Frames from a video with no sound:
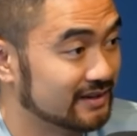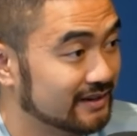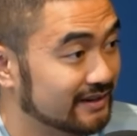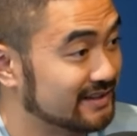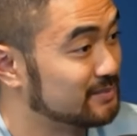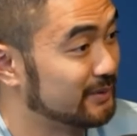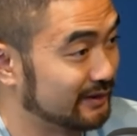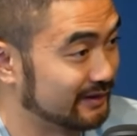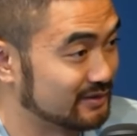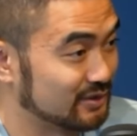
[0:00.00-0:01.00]

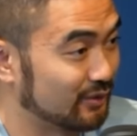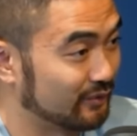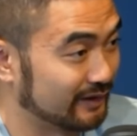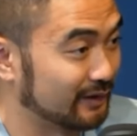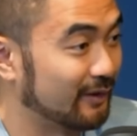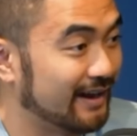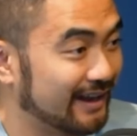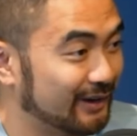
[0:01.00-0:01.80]
experience over in Ohio.